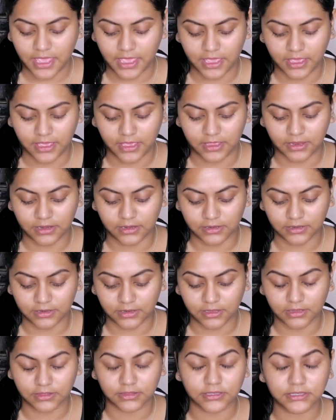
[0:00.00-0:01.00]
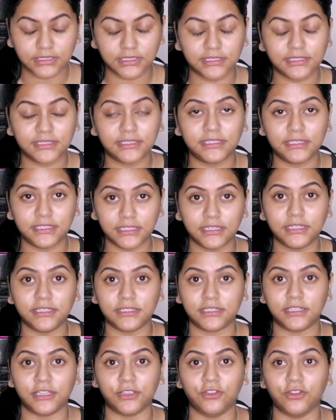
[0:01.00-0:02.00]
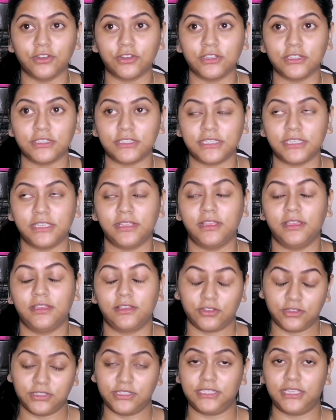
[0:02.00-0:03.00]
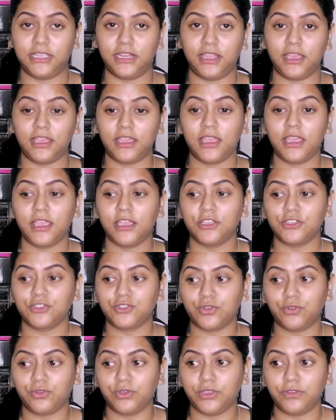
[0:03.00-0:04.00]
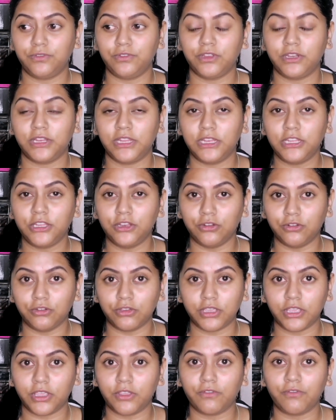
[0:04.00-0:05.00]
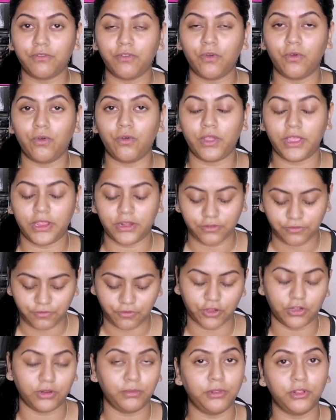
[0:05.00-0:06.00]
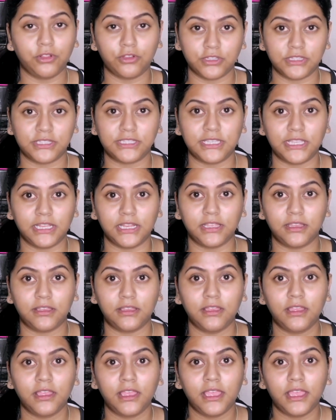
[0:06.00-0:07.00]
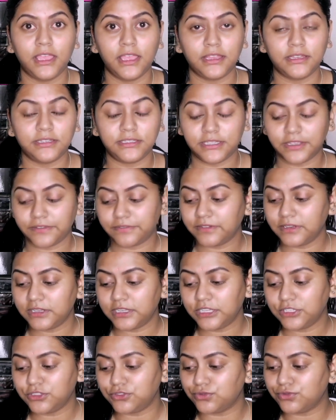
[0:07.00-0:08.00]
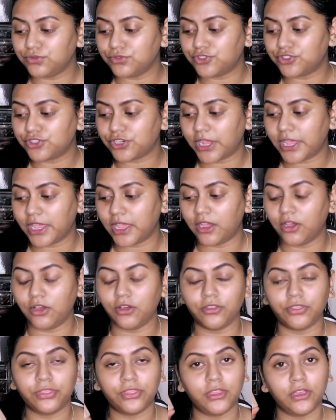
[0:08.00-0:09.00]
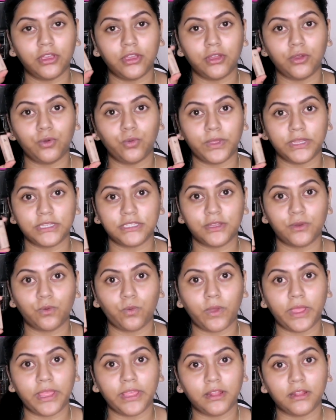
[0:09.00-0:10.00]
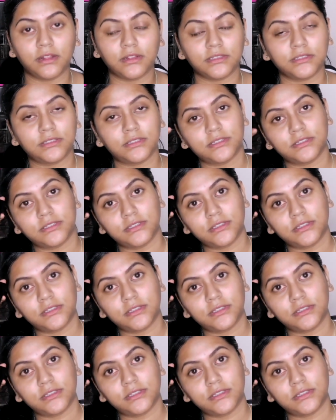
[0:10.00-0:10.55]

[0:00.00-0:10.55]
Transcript: and this is seriously good concealer. So if you're really looking for an affordable concealer, definitely do try out the Wet n Wild